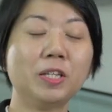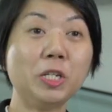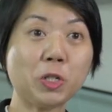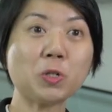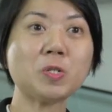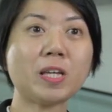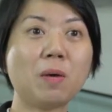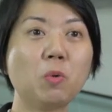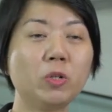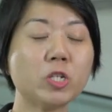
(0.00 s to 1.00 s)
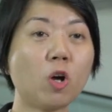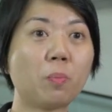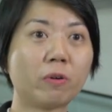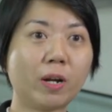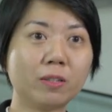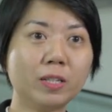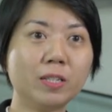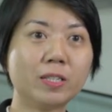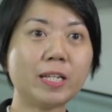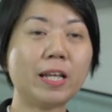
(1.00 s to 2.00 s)
Issues and modus
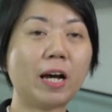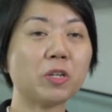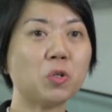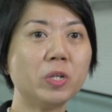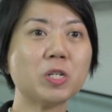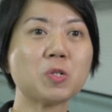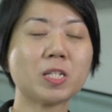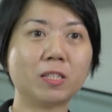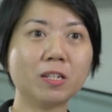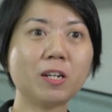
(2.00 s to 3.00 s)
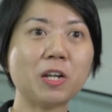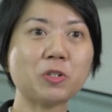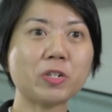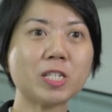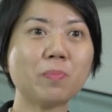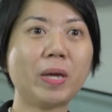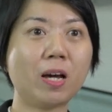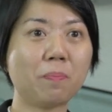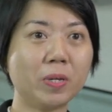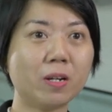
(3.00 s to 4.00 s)
operandi that are unique to certain countries
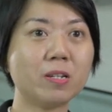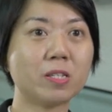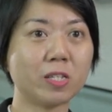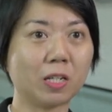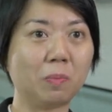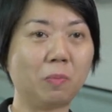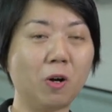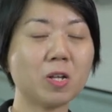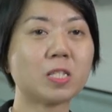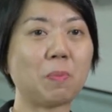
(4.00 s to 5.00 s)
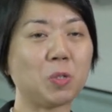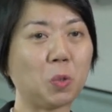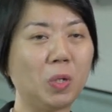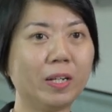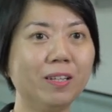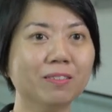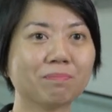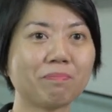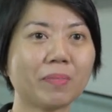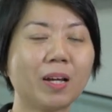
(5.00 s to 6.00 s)
may appear in Singapore subsequently.
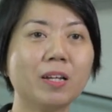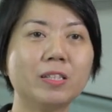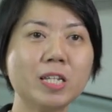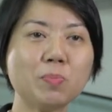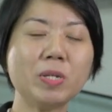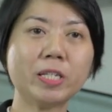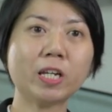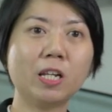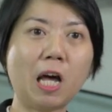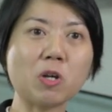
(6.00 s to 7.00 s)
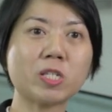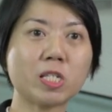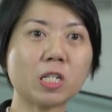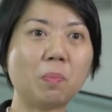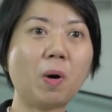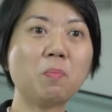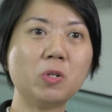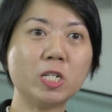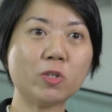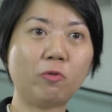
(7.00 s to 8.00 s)
This meeting allows the Singapore
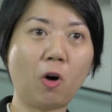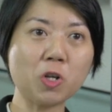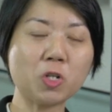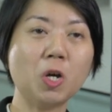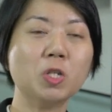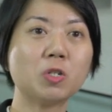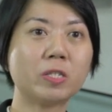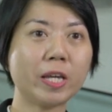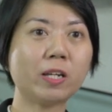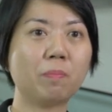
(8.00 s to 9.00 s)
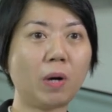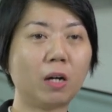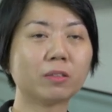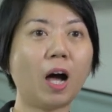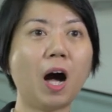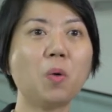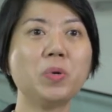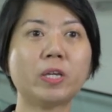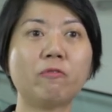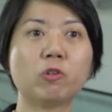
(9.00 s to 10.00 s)
Police Force to think about how
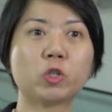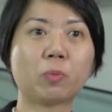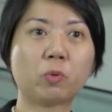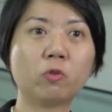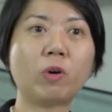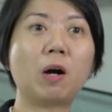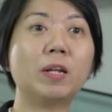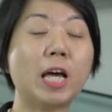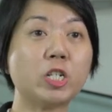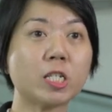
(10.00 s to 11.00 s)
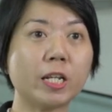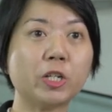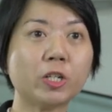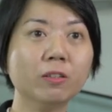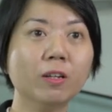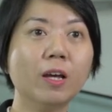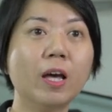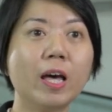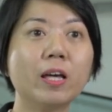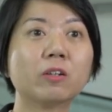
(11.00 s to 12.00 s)
we can future-proof our legislation
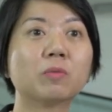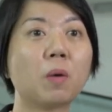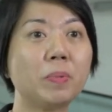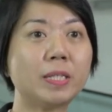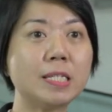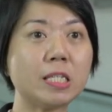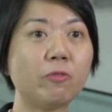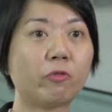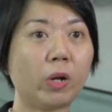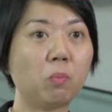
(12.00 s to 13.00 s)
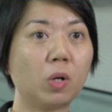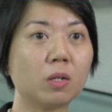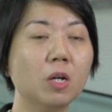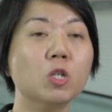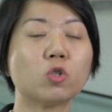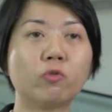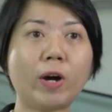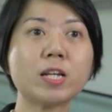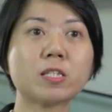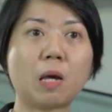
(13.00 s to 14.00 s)
and competency framework to
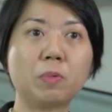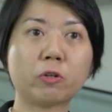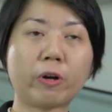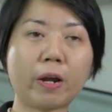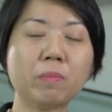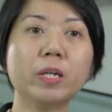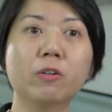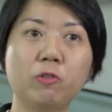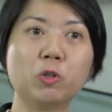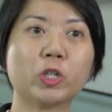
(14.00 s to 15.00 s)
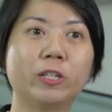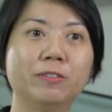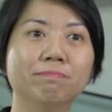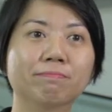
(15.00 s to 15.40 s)
fight cybercrime in the future.